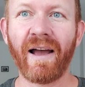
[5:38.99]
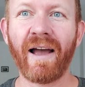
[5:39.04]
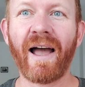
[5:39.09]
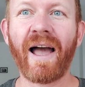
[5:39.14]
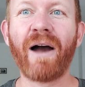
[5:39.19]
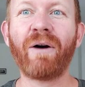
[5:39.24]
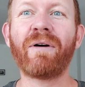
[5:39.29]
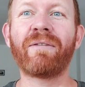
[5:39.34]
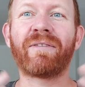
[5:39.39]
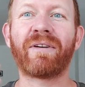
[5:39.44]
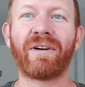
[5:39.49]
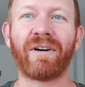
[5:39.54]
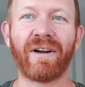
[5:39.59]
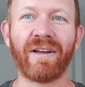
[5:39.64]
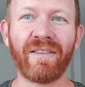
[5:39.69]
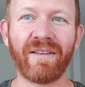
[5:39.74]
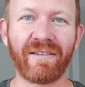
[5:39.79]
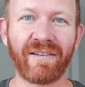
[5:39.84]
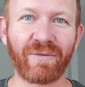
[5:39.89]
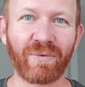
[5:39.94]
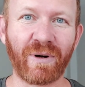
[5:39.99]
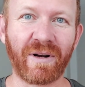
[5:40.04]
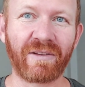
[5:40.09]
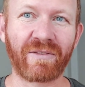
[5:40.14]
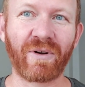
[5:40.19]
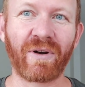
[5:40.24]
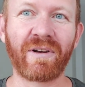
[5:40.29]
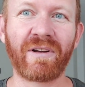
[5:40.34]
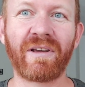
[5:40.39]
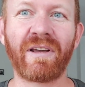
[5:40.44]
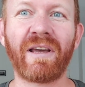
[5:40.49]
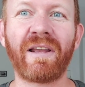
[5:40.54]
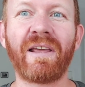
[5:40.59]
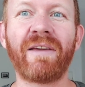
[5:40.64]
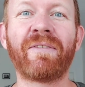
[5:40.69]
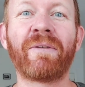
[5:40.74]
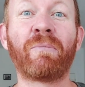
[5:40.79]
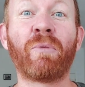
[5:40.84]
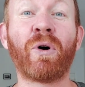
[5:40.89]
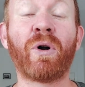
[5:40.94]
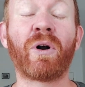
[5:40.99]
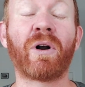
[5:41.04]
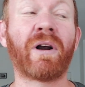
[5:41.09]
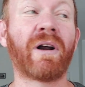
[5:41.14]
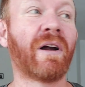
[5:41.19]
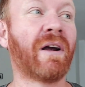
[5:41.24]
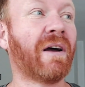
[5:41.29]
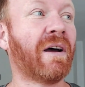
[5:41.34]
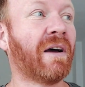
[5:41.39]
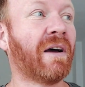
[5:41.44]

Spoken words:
However, and this is where it's going to get even more